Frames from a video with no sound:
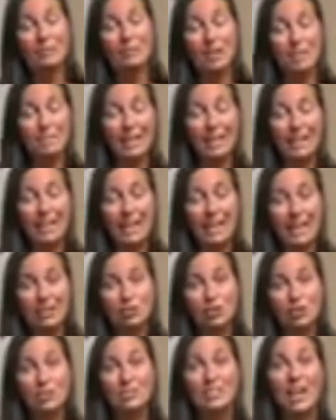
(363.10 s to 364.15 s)
any
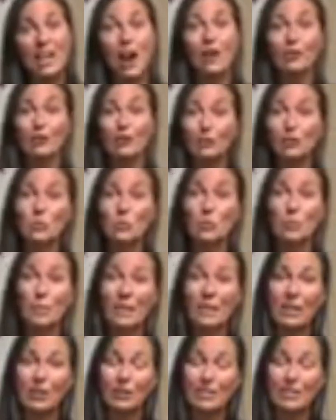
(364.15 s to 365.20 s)
medications, our nurse will be
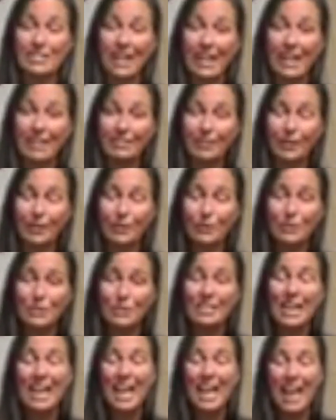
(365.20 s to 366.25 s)
here to take those,
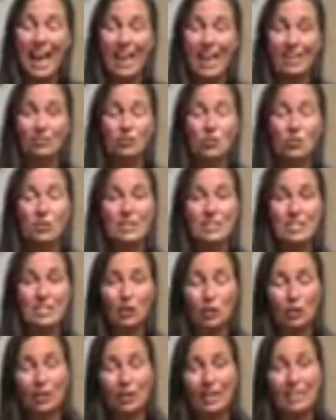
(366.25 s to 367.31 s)
and you can tell
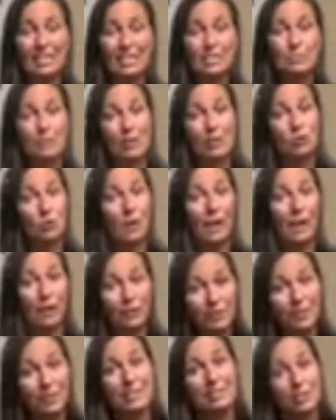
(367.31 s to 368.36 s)
her any special
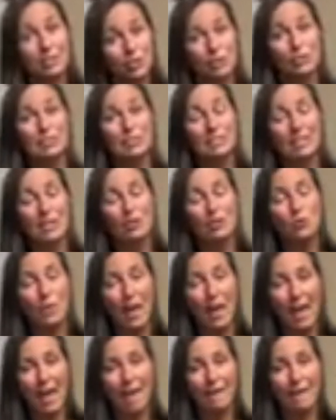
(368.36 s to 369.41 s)
health concerns that you
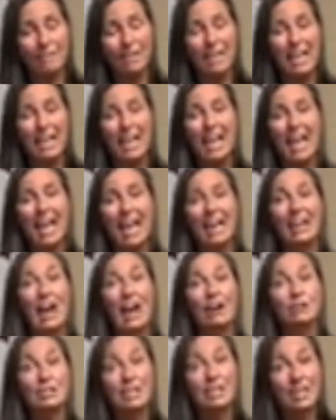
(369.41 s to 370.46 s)
have. And our
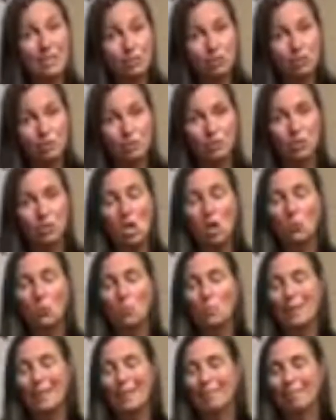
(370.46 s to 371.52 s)
teachers will
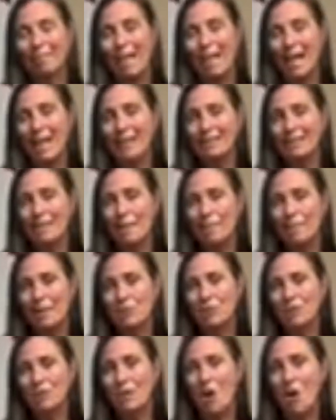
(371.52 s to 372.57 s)
be lined up under
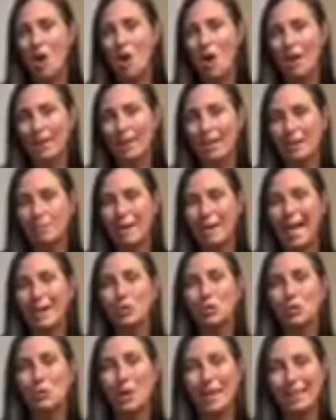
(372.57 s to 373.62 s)
the awning by
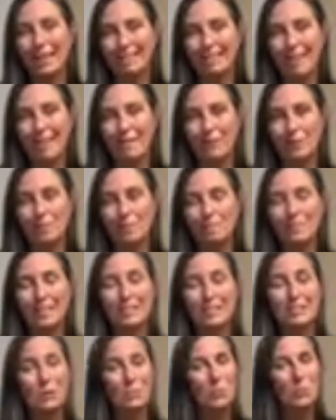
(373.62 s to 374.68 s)
grade level.
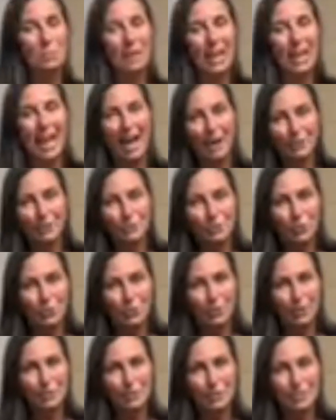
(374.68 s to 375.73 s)
So we'll be
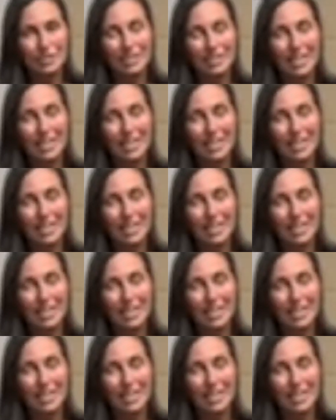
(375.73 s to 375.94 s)
outdoors